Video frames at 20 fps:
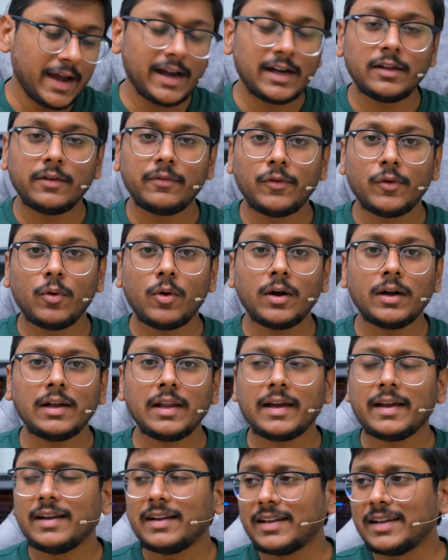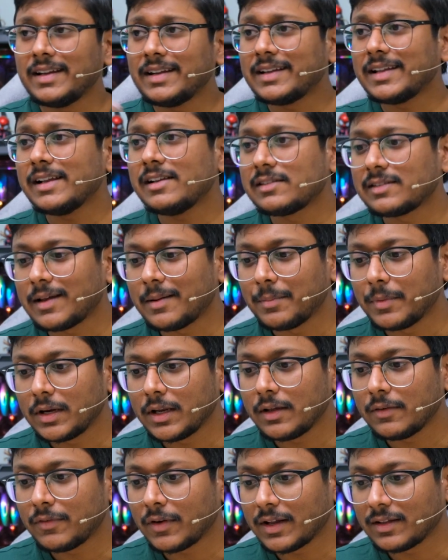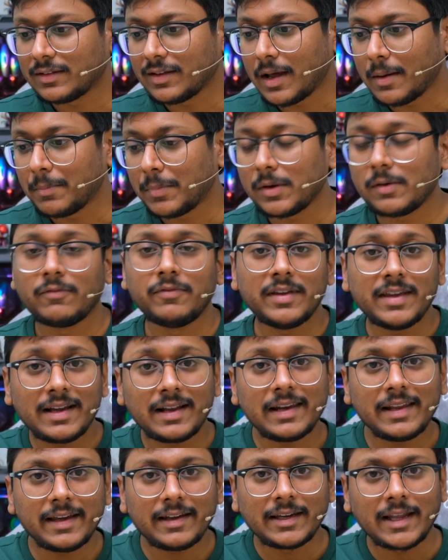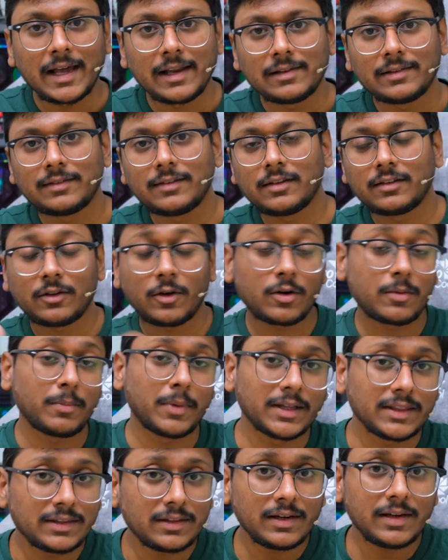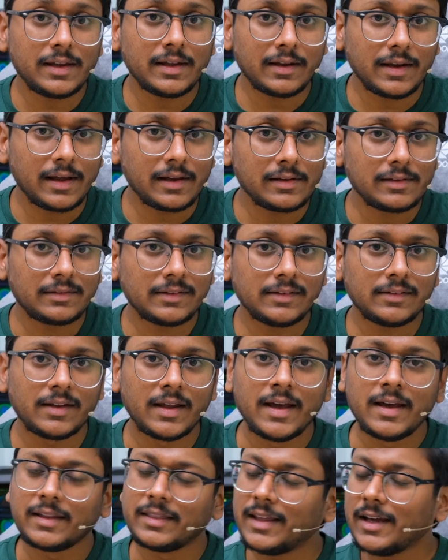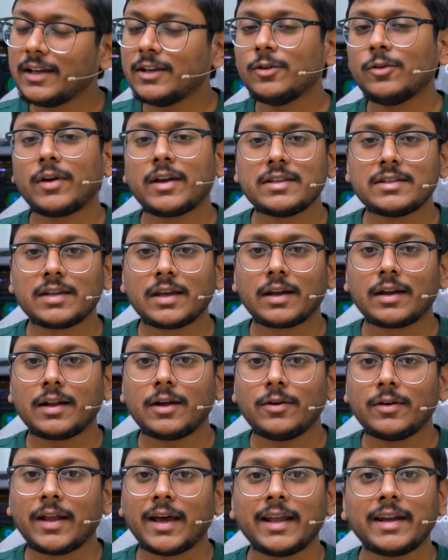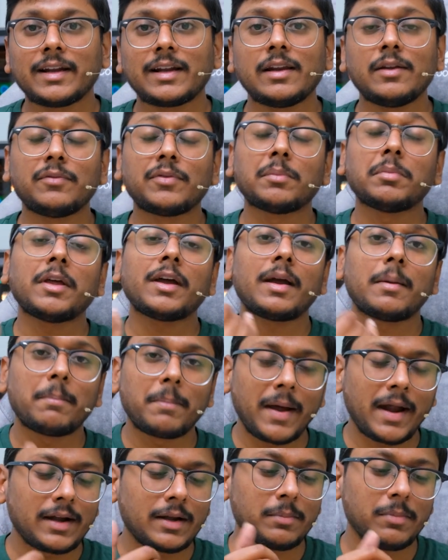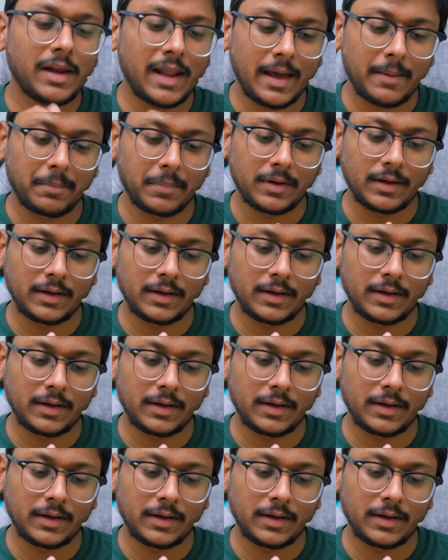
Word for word: And if you want like a detailed summary, for example, weekly analysis or monthly analysis, then you can check it out directly from the compatible app